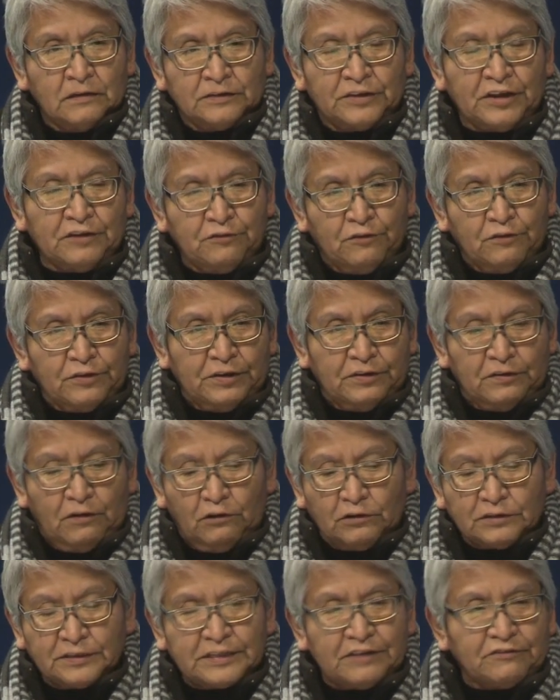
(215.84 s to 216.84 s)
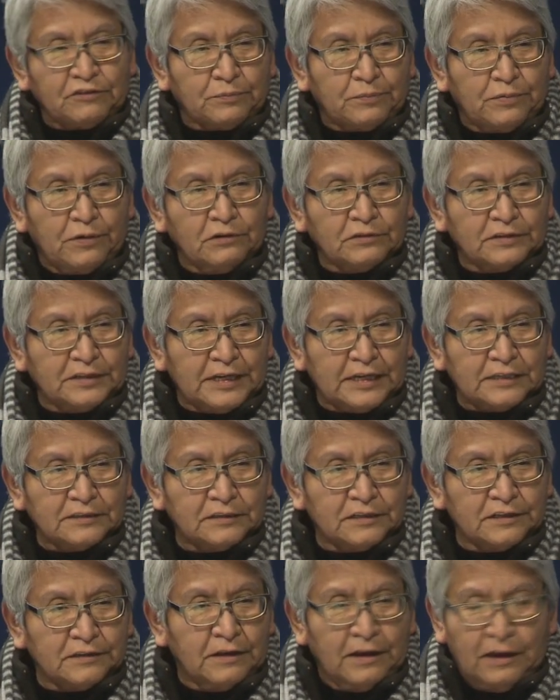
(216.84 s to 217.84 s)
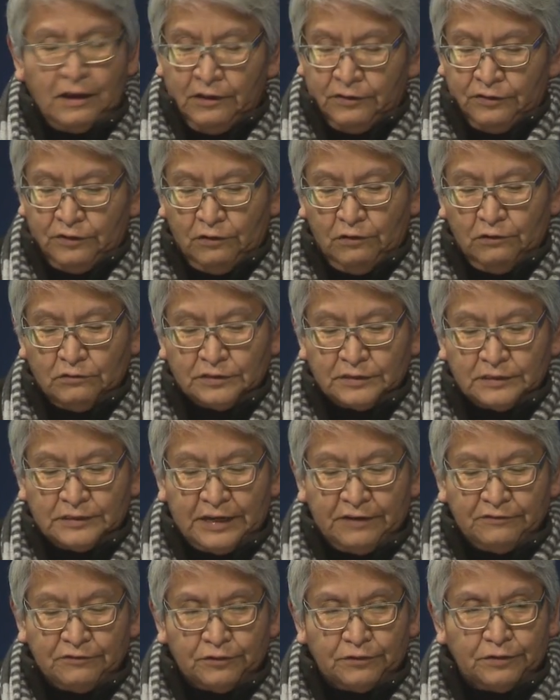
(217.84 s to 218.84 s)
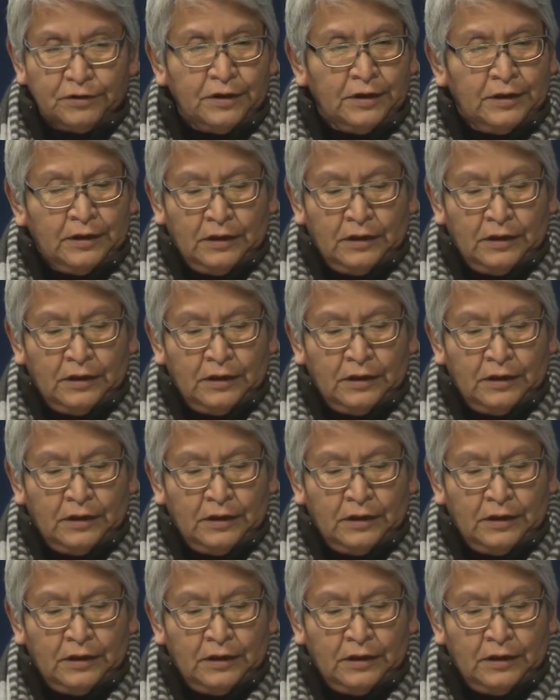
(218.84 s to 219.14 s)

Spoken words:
Therefore, the host never protested, the host never